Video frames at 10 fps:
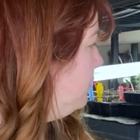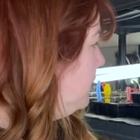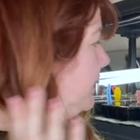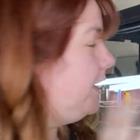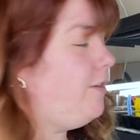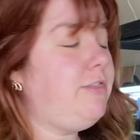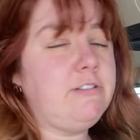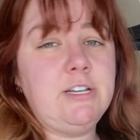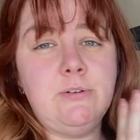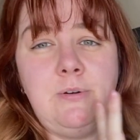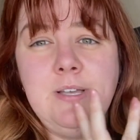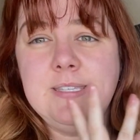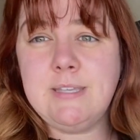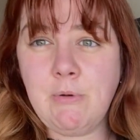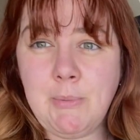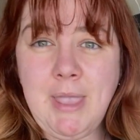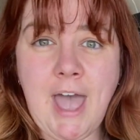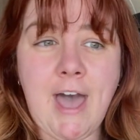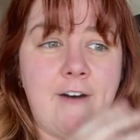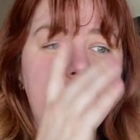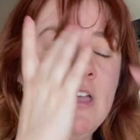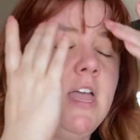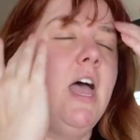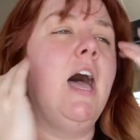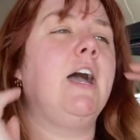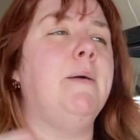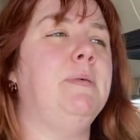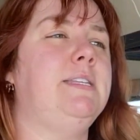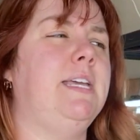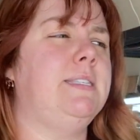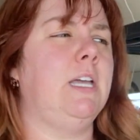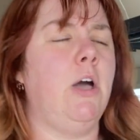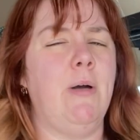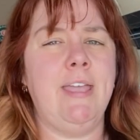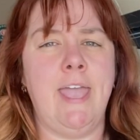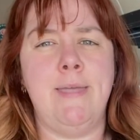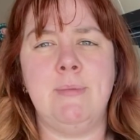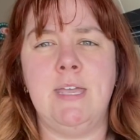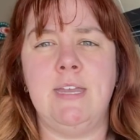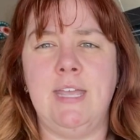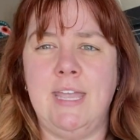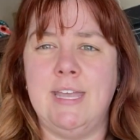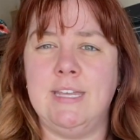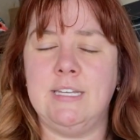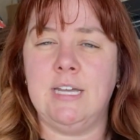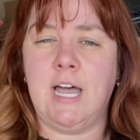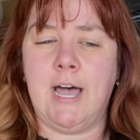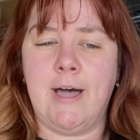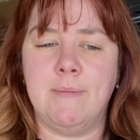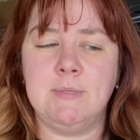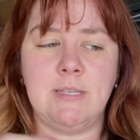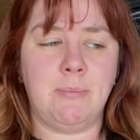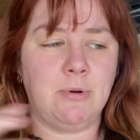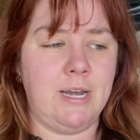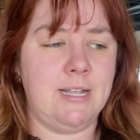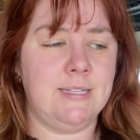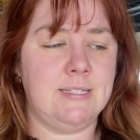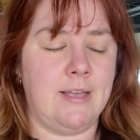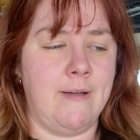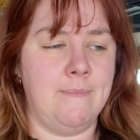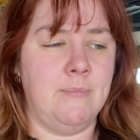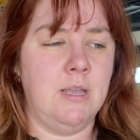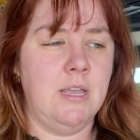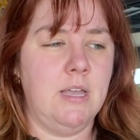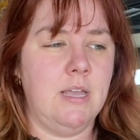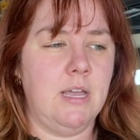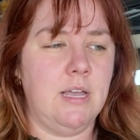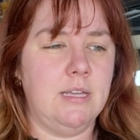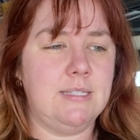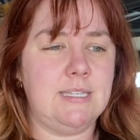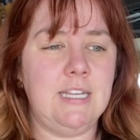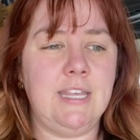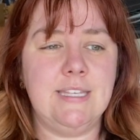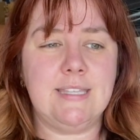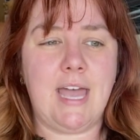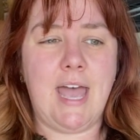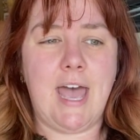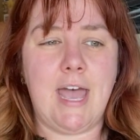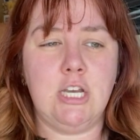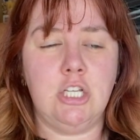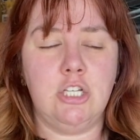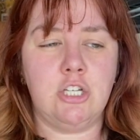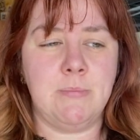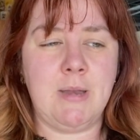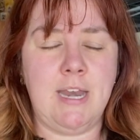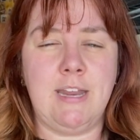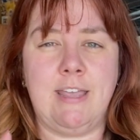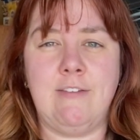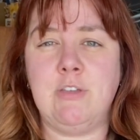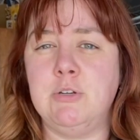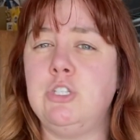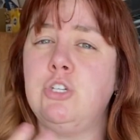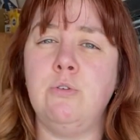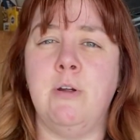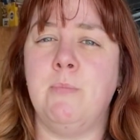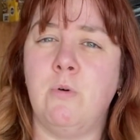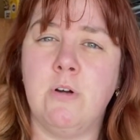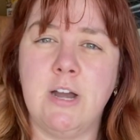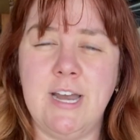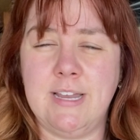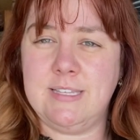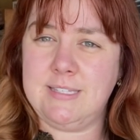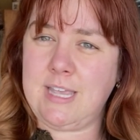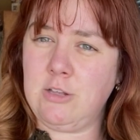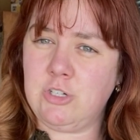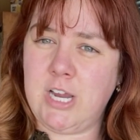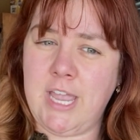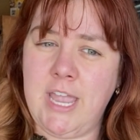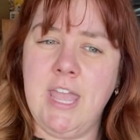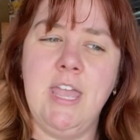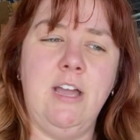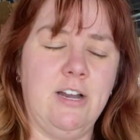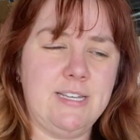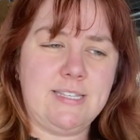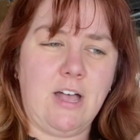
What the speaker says: We're going to go through, see what we have. A couple of days ago, I came in and separated some seedlings that had germinated. Like if there was 2 or more in a cell tray or a